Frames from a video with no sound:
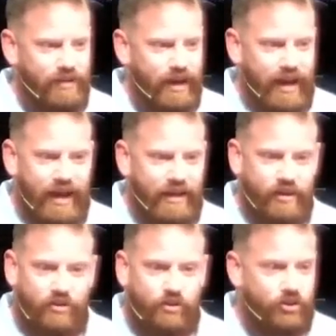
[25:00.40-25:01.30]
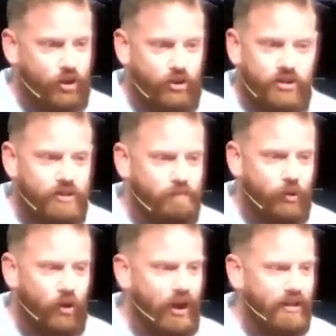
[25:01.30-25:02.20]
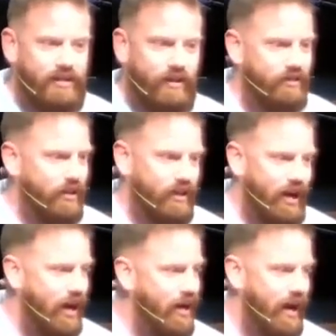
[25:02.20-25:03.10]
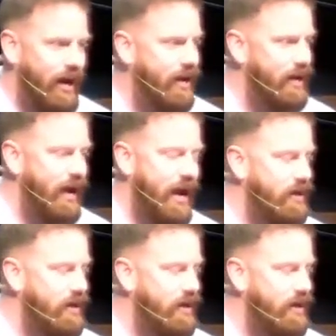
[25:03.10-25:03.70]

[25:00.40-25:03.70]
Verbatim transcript: And in churches, boy, I tell you, I, I hate